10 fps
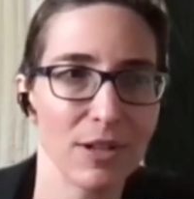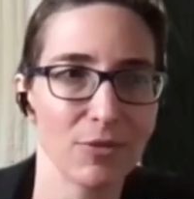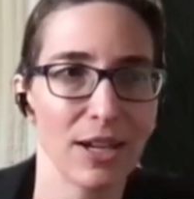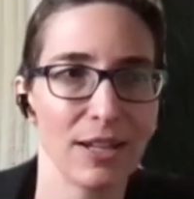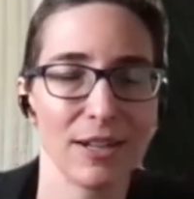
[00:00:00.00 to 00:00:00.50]
I've
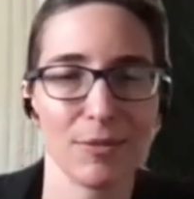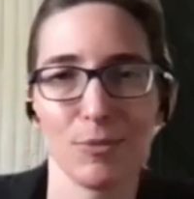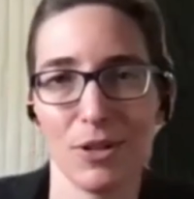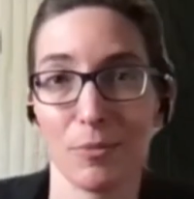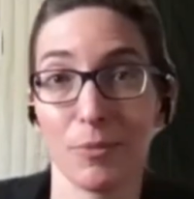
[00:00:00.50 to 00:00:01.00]
had uh,
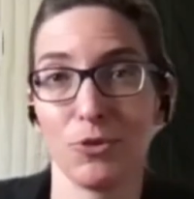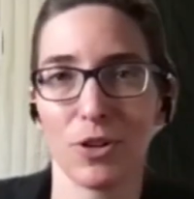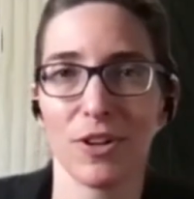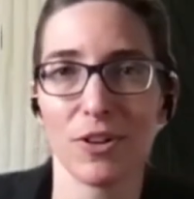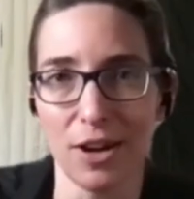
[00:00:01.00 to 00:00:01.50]
you know
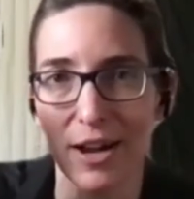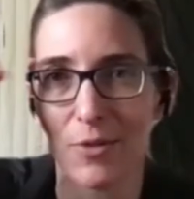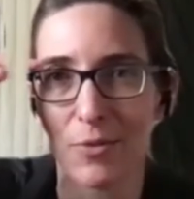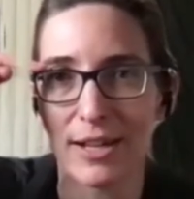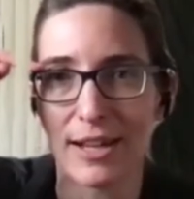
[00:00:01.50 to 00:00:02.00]
driving on the
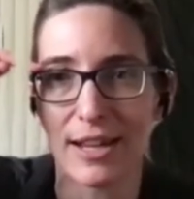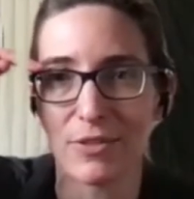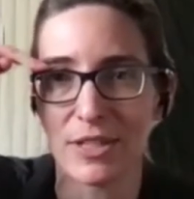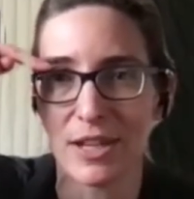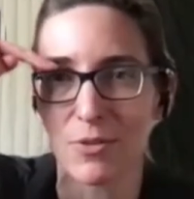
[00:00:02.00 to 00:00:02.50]
highway and I have a
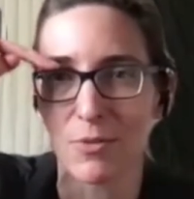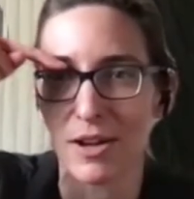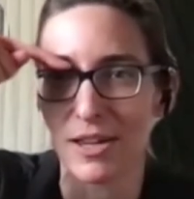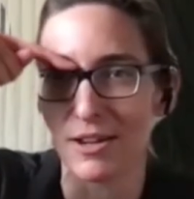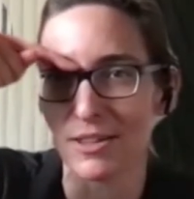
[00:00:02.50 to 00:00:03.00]
tick
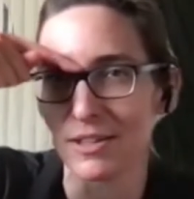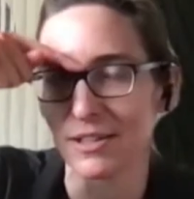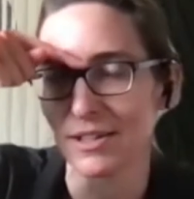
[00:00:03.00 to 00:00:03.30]
walking on the